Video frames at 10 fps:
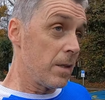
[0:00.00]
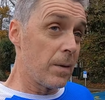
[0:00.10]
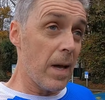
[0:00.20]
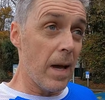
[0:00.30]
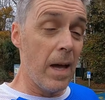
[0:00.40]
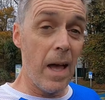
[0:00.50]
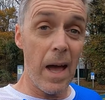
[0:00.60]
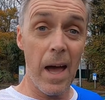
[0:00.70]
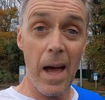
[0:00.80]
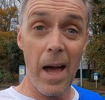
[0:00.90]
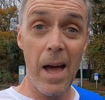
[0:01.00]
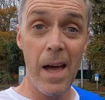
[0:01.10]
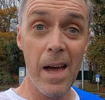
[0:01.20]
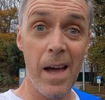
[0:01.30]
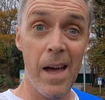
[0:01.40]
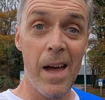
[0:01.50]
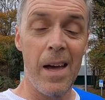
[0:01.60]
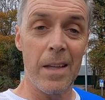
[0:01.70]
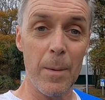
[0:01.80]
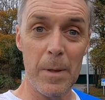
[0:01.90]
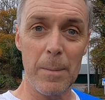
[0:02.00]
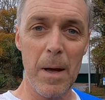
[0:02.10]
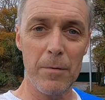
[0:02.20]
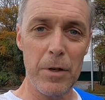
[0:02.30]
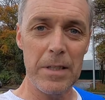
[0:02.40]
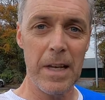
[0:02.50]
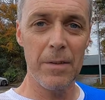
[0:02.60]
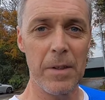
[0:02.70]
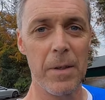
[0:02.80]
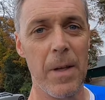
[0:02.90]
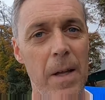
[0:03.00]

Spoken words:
So yeah, that'll be the plan for the rest of the afternoon.